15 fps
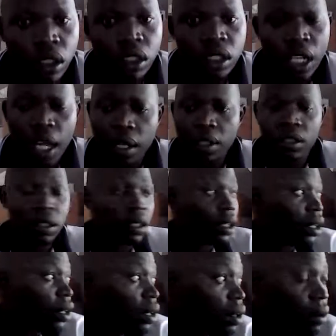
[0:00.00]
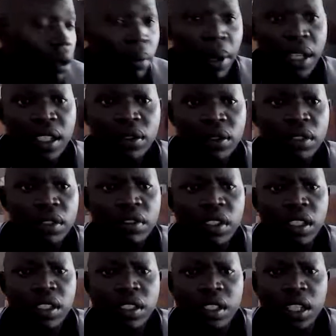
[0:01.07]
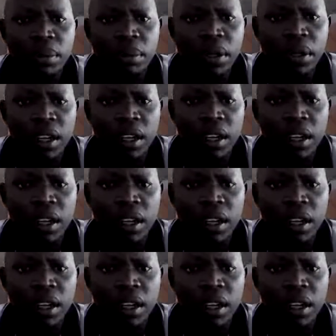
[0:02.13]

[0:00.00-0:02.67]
Yeah, you might need to insert cover